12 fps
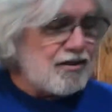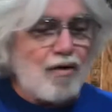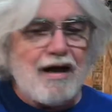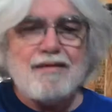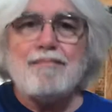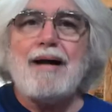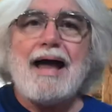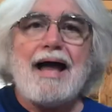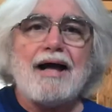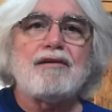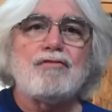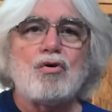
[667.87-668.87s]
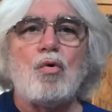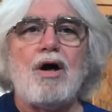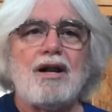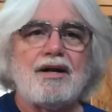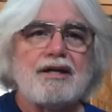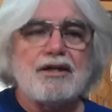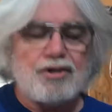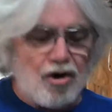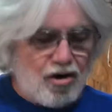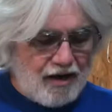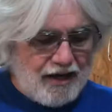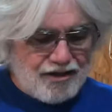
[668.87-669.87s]
why the back of a quality
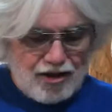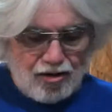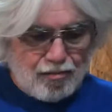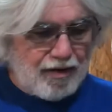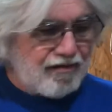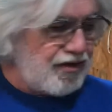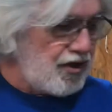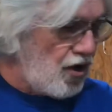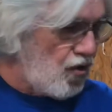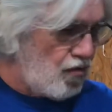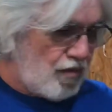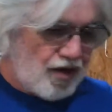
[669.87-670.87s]
guitar has a little bit of a dome